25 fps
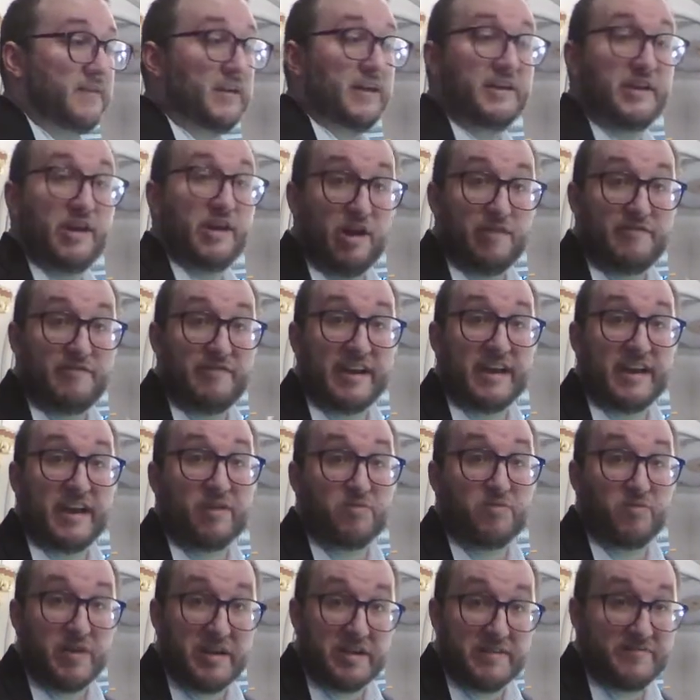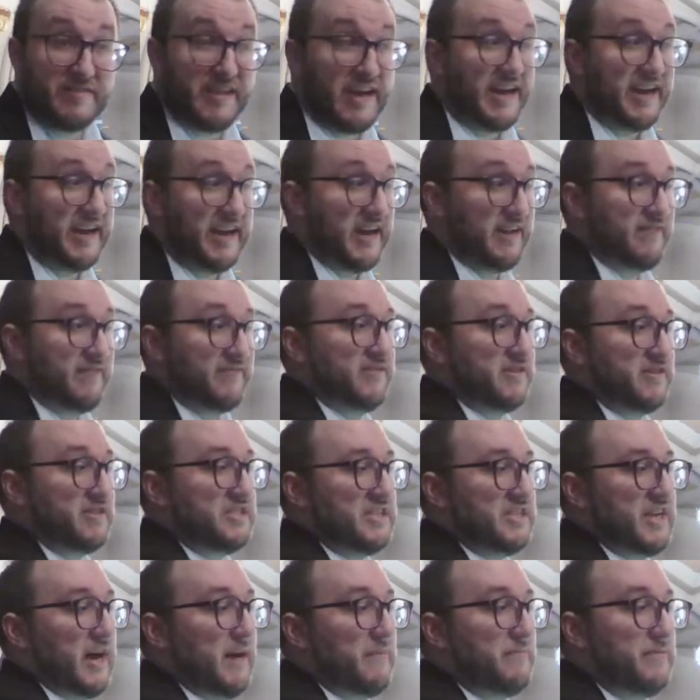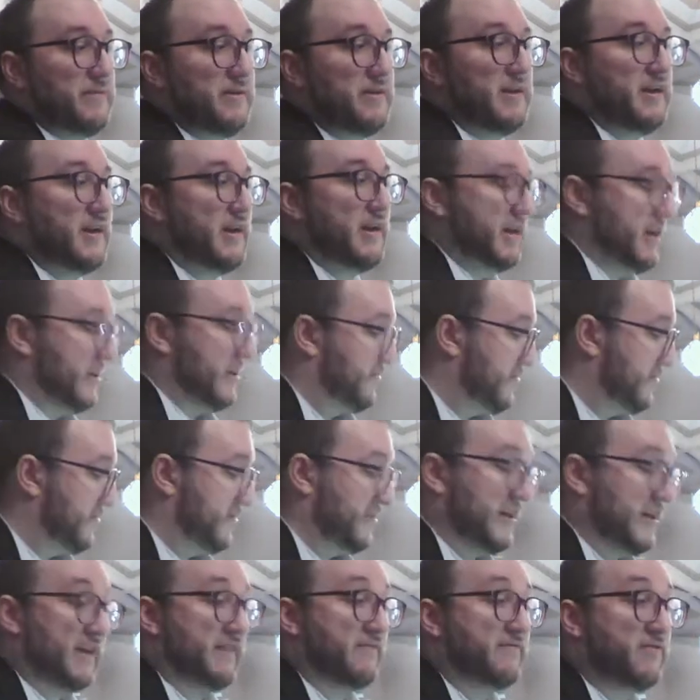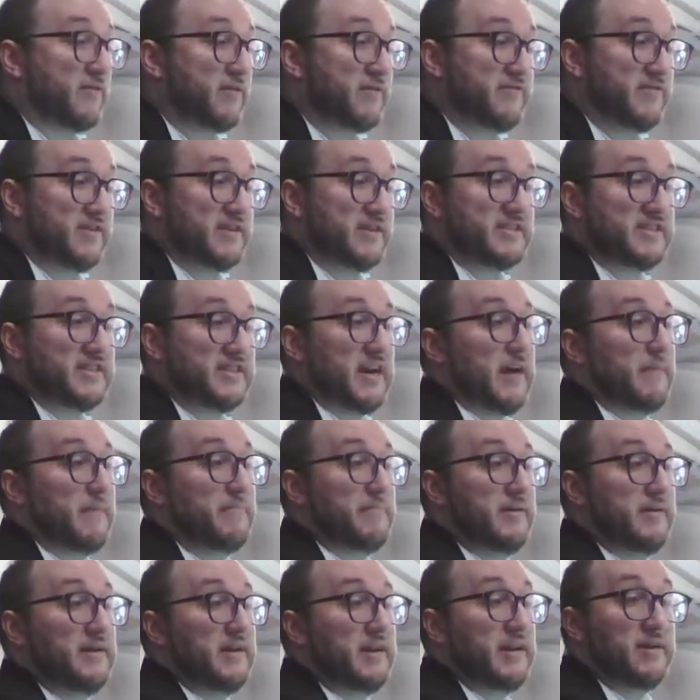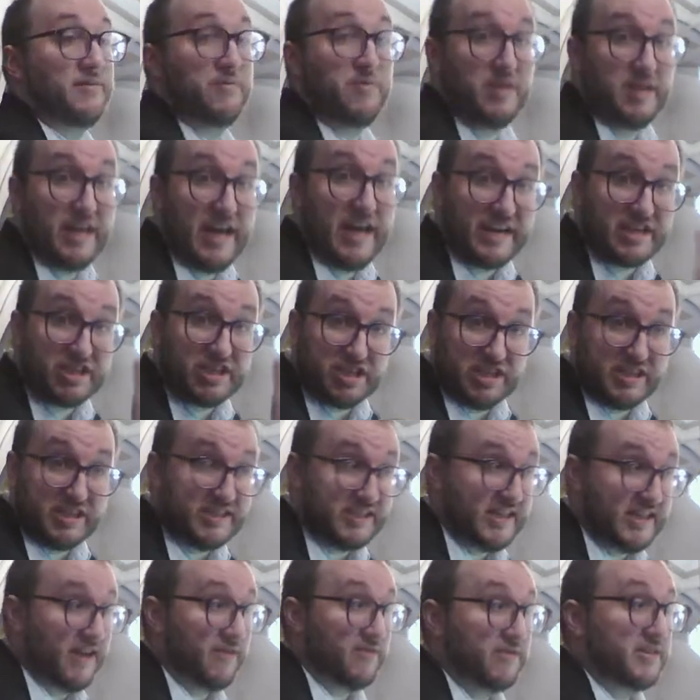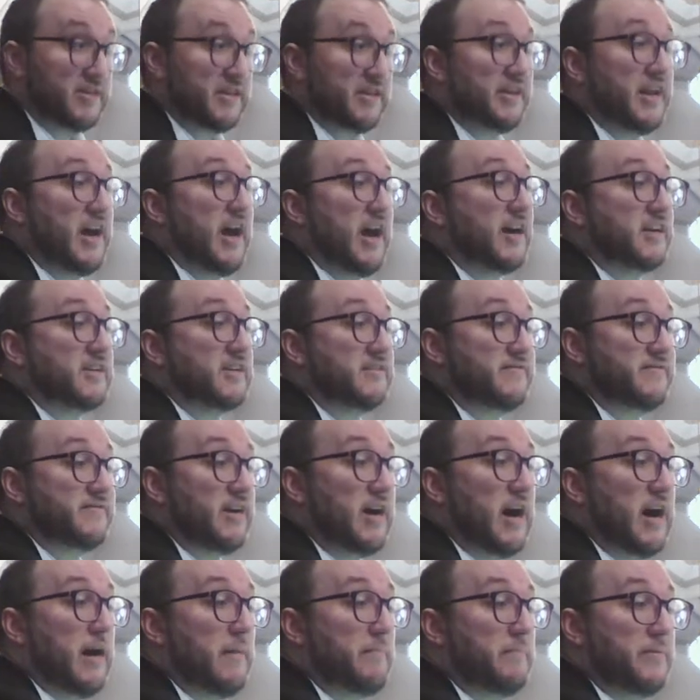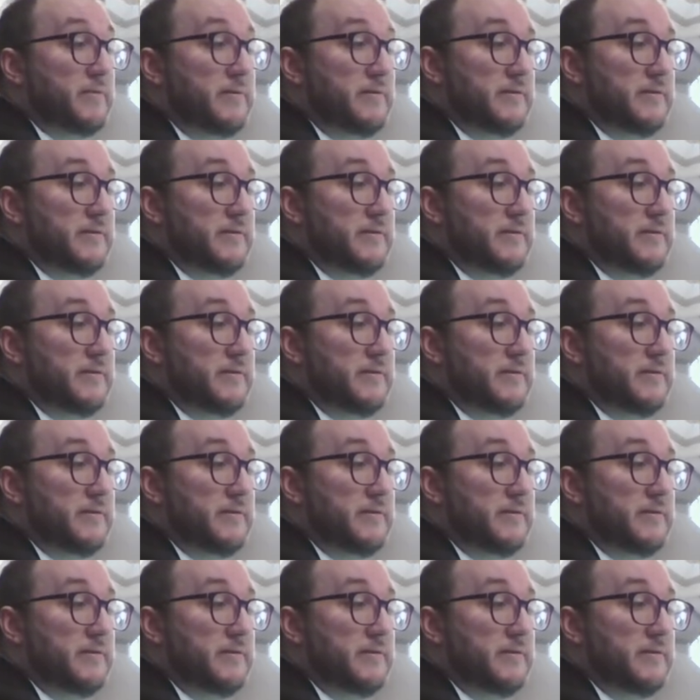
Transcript: Now if I get rid of that 8-foot stop and pull a 4-foot stop, it will actually sound an octave up.